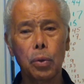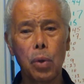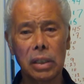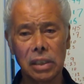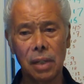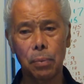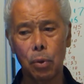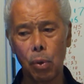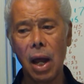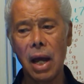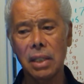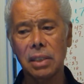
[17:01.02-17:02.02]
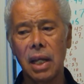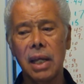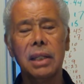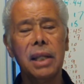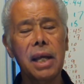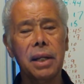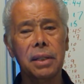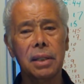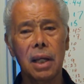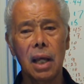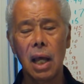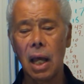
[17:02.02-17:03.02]
to accept Christ. He did it,
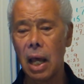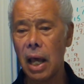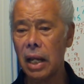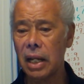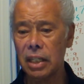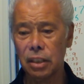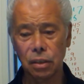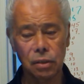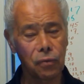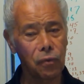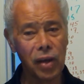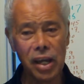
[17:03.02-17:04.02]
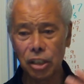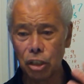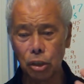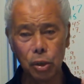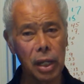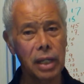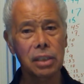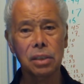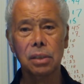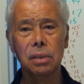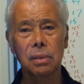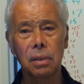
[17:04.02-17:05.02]
and his face changed,
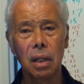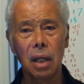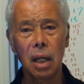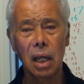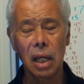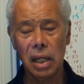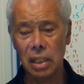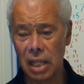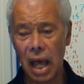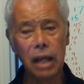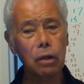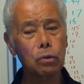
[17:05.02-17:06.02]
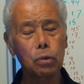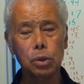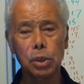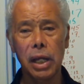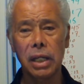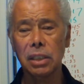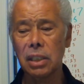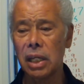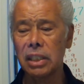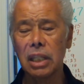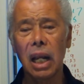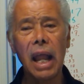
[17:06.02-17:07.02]
his attitude changed,
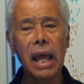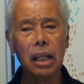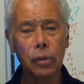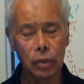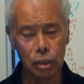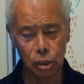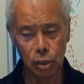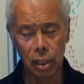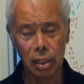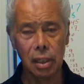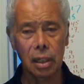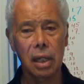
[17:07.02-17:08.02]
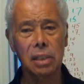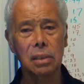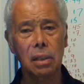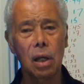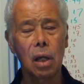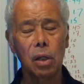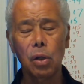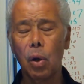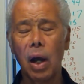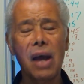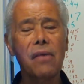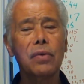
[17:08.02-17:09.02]
his language, you know,
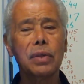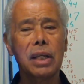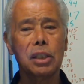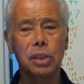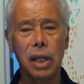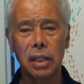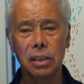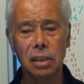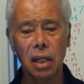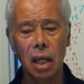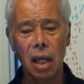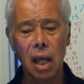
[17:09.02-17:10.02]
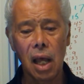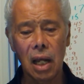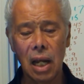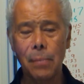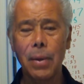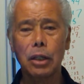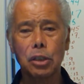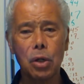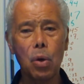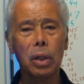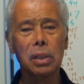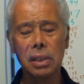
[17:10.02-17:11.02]
everything changed. And I'm
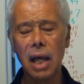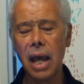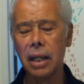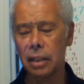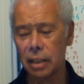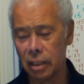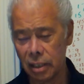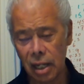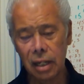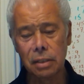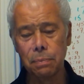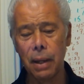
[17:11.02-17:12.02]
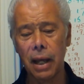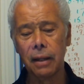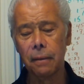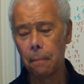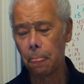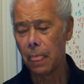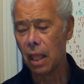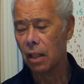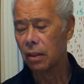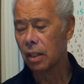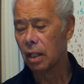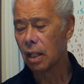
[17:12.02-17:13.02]
so excited in that aspect
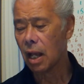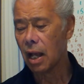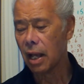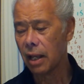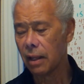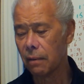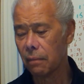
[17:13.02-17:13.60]
that I